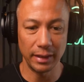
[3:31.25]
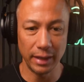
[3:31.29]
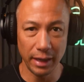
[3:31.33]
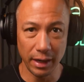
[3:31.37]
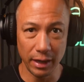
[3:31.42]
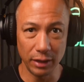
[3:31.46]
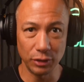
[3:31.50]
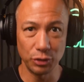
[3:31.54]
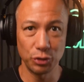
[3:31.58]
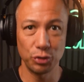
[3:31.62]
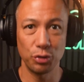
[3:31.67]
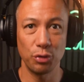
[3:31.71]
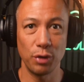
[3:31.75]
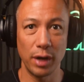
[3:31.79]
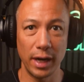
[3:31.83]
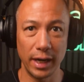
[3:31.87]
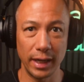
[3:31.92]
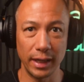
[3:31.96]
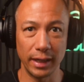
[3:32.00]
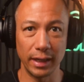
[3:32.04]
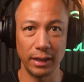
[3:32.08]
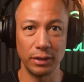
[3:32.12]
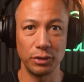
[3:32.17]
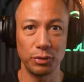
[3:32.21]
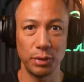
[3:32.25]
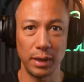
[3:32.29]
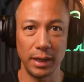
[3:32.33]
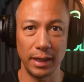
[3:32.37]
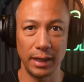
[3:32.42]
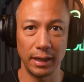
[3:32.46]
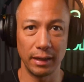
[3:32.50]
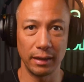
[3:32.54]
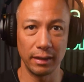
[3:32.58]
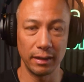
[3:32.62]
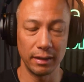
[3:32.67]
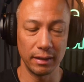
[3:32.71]
there and
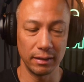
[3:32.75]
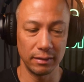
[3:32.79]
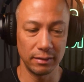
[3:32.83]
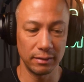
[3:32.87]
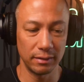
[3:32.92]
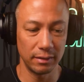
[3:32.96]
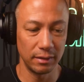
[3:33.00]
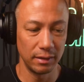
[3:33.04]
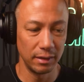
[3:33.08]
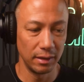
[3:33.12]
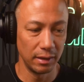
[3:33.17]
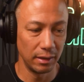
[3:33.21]
training this